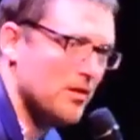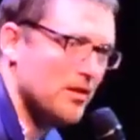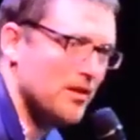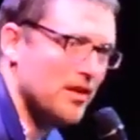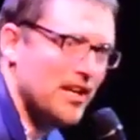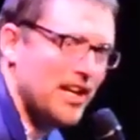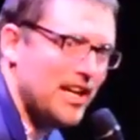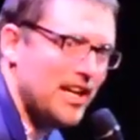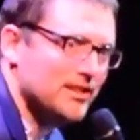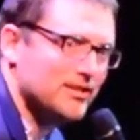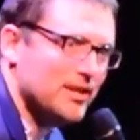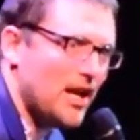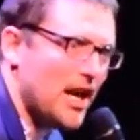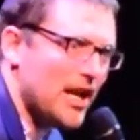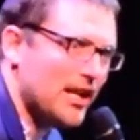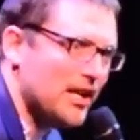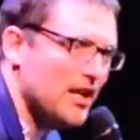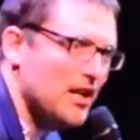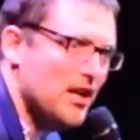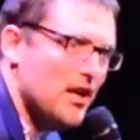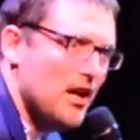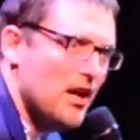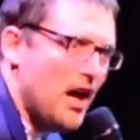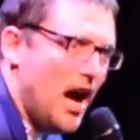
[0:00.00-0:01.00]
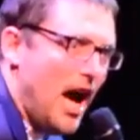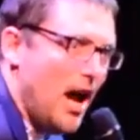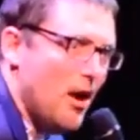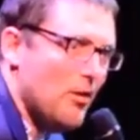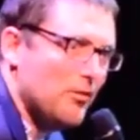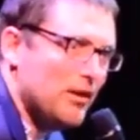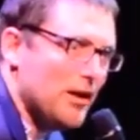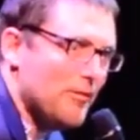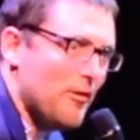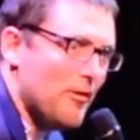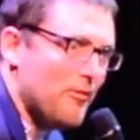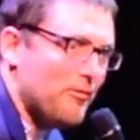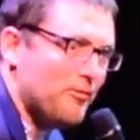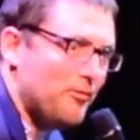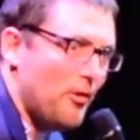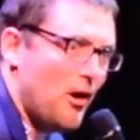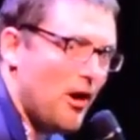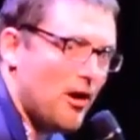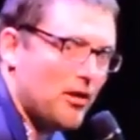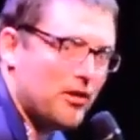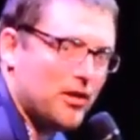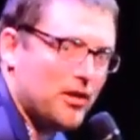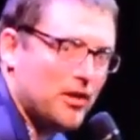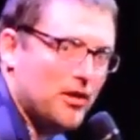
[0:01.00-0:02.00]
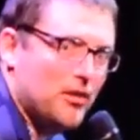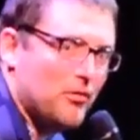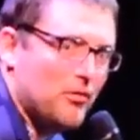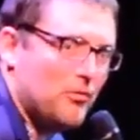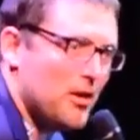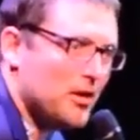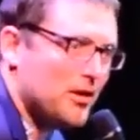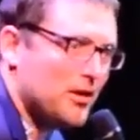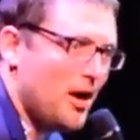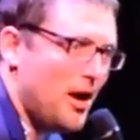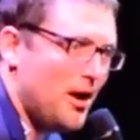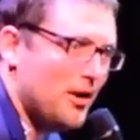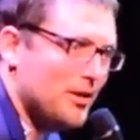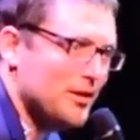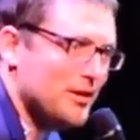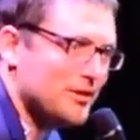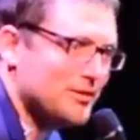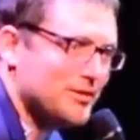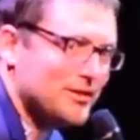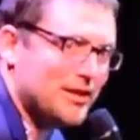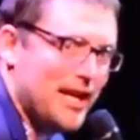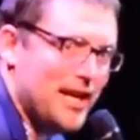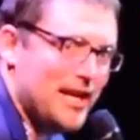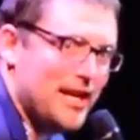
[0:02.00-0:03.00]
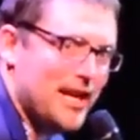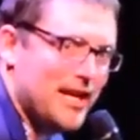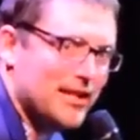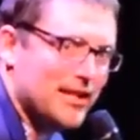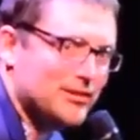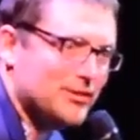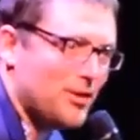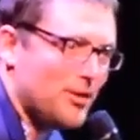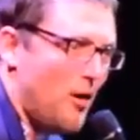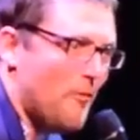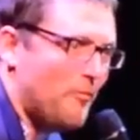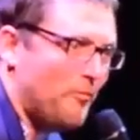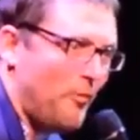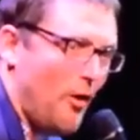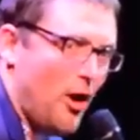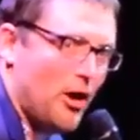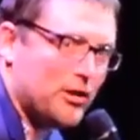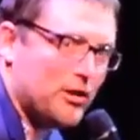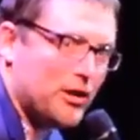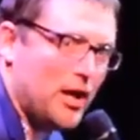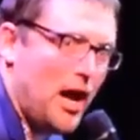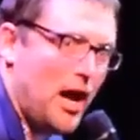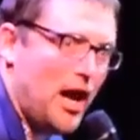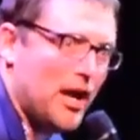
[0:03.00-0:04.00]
He's like, I don't give a fuck what color your skin is. Don't fuck kids.